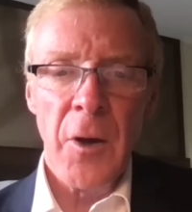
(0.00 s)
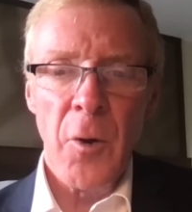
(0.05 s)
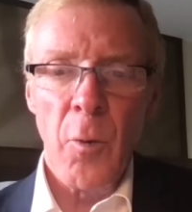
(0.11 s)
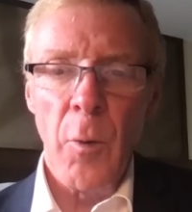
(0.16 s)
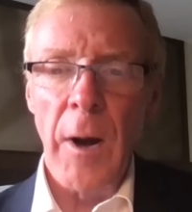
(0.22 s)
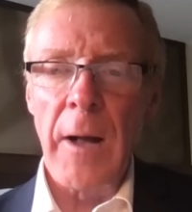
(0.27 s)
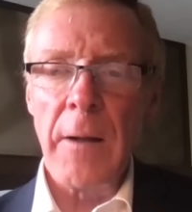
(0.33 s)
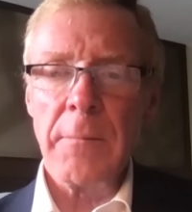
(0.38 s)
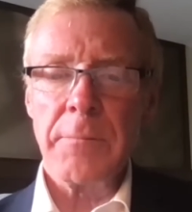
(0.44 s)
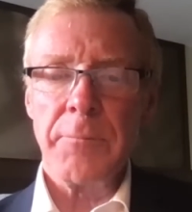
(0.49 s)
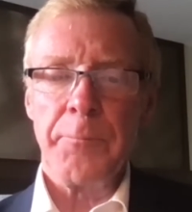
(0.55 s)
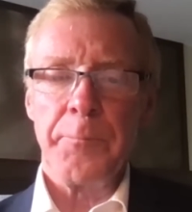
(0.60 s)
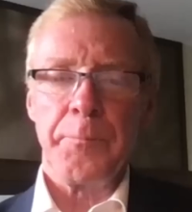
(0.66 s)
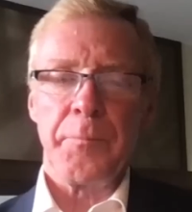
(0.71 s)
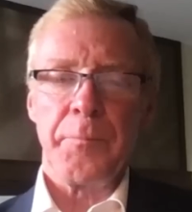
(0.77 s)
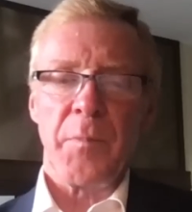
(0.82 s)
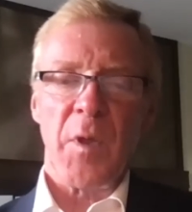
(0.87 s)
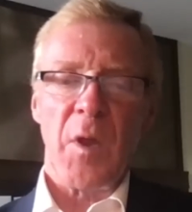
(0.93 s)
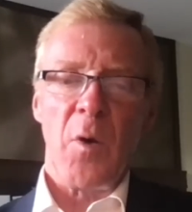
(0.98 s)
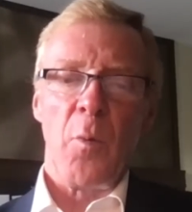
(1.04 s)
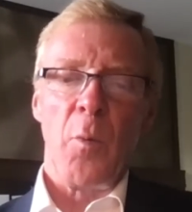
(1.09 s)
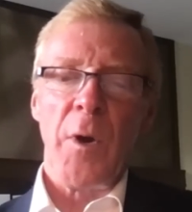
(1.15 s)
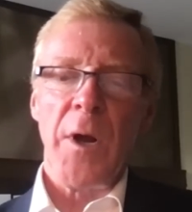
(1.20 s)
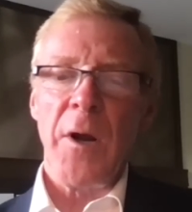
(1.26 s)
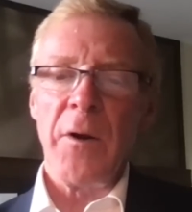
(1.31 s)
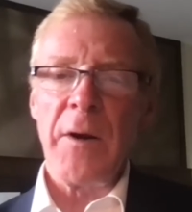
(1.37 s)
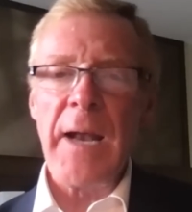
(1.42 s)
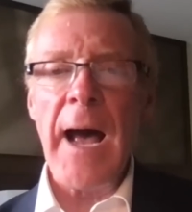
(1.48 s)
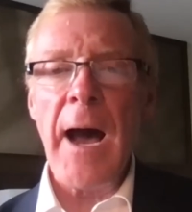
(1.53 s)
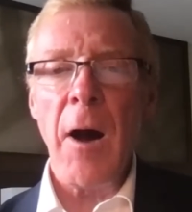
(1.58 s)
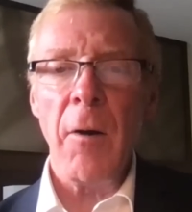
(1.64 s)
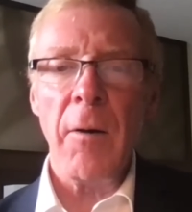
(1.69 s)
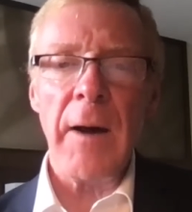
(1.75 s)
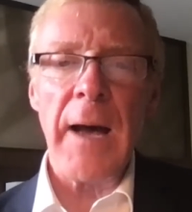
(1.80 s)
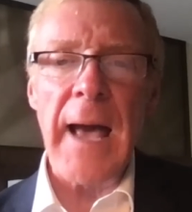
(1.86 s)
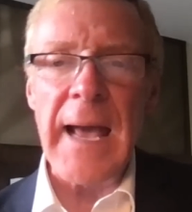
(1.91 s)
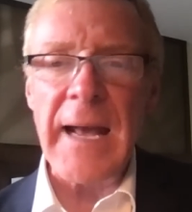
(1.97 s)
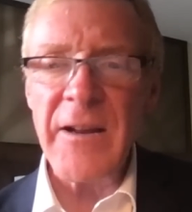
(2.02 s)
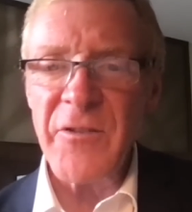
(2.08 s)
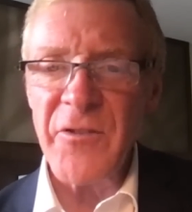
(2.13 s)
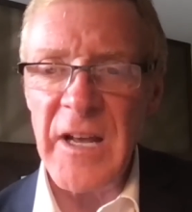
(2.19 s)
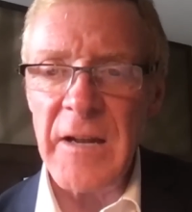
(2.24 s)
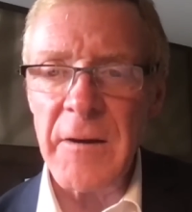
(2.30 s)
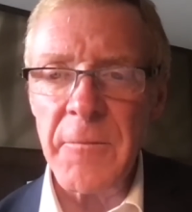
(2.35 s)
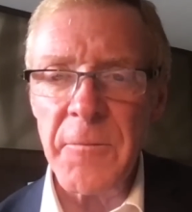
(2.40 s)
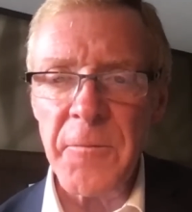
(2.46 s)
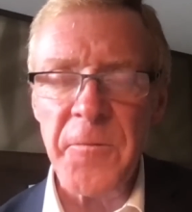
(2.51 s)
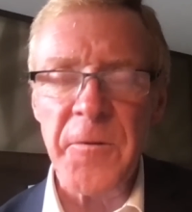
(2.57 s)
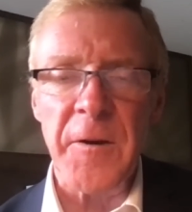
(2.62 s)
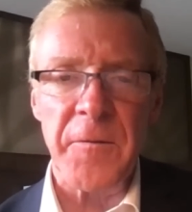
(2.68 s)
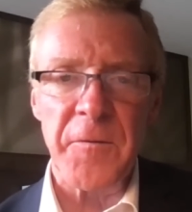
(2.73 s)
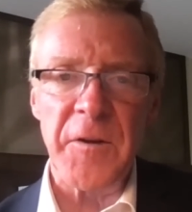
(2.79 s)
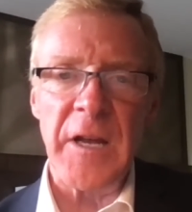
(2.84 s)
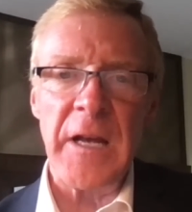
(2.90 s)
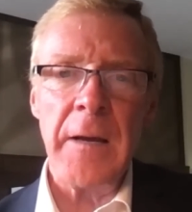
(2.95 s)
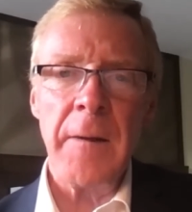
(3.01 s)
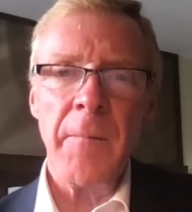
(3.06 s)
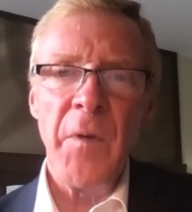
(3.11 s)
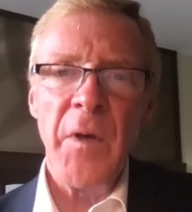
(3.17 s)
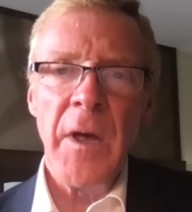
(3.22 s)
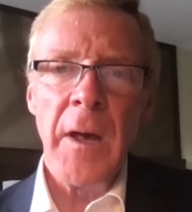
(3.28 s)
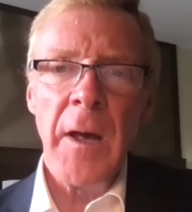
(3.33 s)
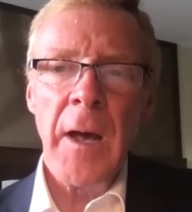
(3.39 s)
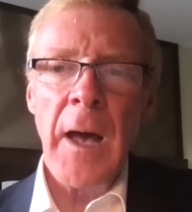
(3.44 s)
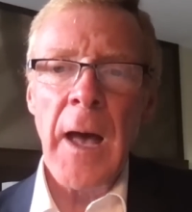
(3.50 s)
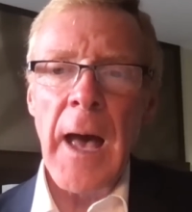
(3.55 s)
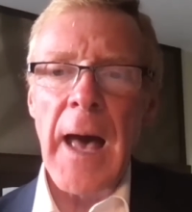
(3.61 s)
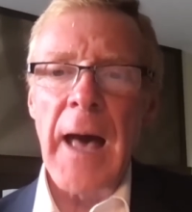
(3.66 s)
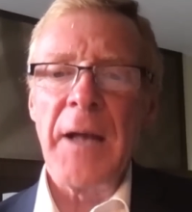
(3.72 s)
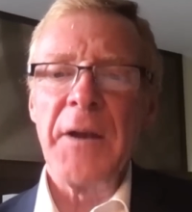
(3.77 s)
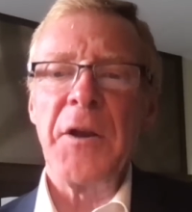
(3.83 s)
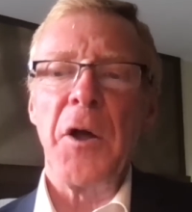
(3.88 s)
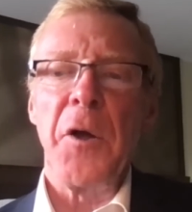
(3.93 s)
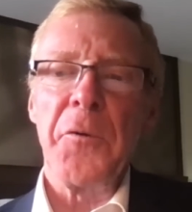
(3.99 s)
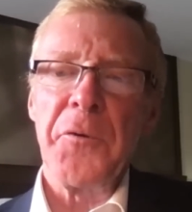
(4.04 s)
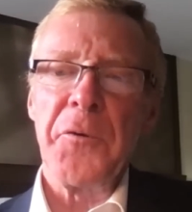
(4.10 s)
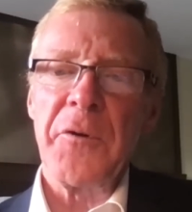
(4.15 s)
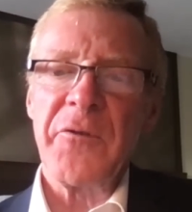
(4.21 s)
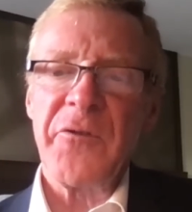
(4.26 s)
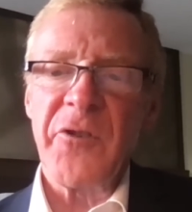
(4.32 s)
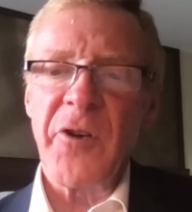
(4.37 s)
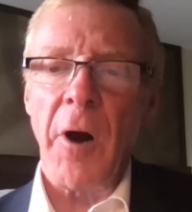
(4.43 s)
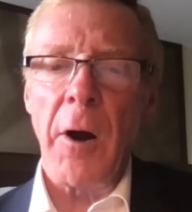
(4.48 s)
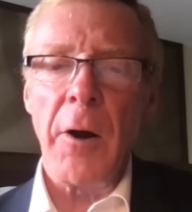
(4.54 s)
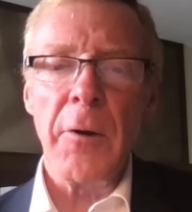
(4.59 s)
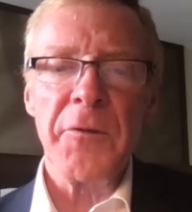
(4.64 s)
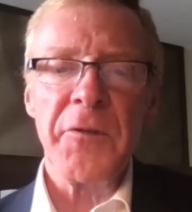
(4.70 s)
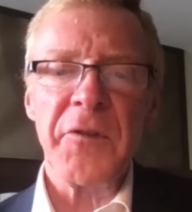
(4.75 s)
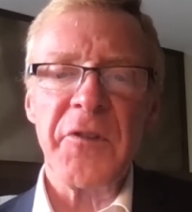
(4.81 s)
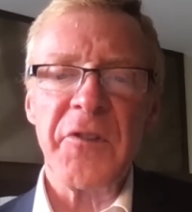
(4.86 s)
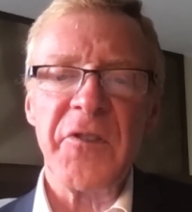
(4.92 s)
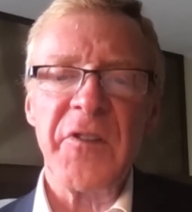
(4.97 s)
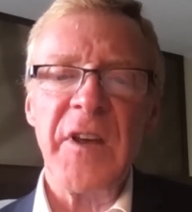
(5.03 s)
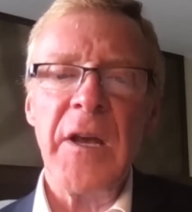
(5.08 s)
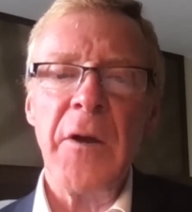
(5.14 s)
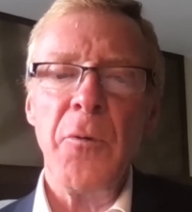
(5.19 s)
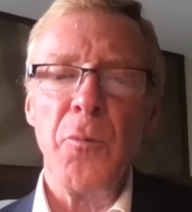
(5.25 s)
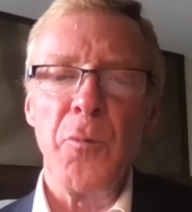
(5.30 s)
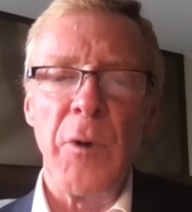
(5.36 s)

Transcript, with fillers: Well, we are now 1850, and Elder Charles C.